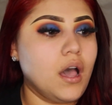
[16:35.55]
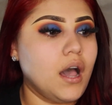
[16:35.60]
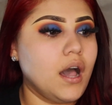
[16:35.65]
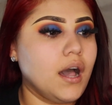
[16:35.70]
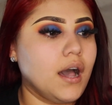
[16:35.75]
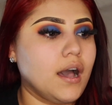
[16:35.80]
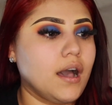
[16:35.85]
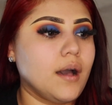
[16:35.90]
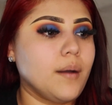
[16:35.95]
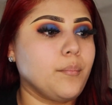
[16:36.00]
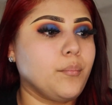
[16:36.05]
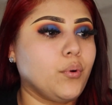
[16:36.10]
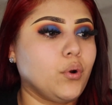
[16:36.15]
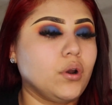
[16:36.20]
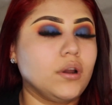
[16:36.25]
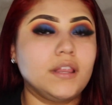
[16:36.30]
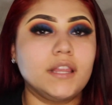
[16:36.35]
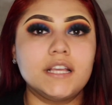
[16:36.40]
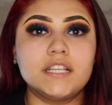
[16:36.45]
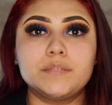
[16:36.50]

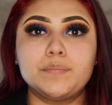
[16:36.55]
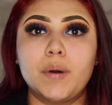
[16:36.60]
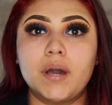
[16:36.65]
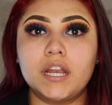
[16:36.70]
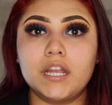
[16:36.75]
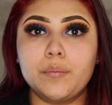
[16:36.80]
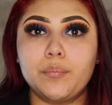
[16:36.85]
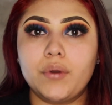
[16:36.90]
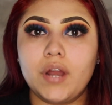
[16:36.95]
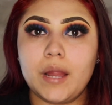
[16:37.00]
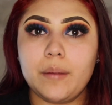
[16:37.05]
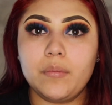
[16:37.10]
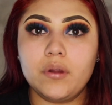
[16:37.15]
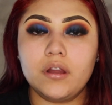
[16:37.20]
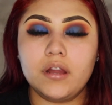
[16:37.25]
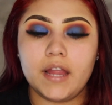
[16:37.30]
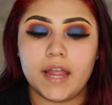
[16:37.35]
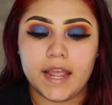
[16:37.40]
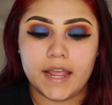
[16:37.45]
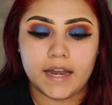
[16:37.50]
poreless putty
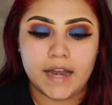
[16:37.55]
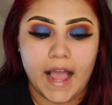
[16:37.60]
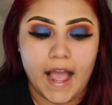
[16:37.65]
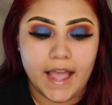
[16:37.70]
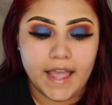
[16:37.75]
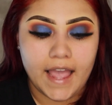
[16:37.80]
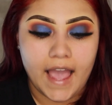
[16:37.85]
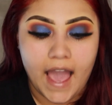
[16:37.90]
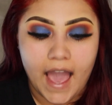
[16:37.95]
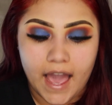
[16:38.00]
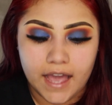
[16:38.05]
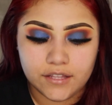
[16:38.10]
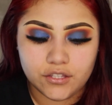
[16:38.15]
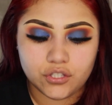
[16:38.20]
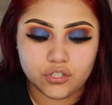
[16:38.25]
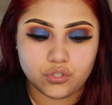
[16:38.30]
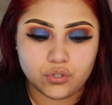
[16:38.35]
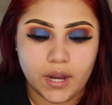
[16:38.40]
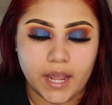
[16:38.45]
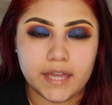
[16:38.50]
primer. And I had
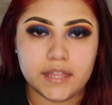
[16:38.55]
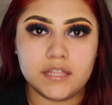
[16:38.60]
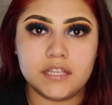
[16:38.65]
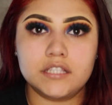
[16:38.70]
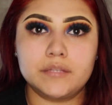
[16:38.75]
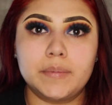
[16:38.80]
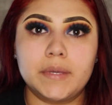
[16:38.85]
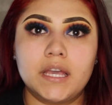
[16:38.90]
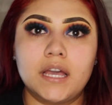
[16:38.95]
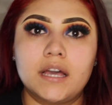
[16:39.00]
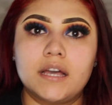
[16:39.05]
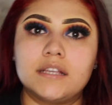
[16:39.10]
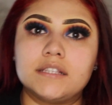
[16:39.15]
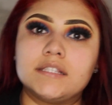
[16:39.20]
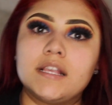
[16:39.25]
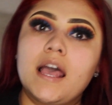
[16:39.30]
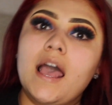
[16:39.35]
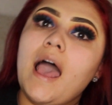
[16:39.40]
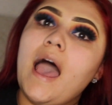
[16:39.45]
to try this because